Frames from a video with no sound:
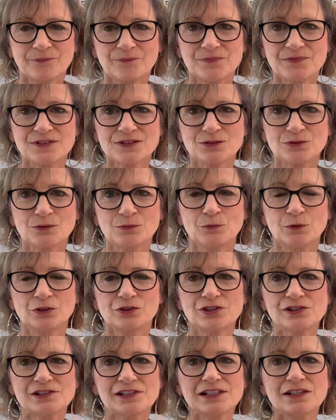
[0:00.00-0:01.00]
So we'll
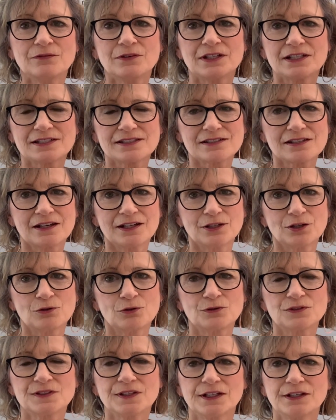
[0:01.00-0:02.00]
just leave it as sine
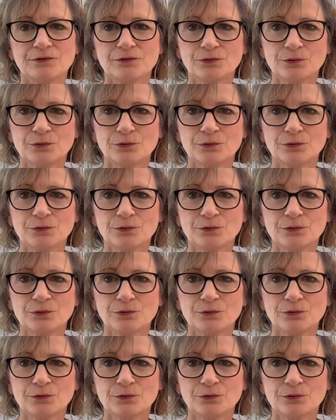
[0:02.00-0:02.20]
cosine for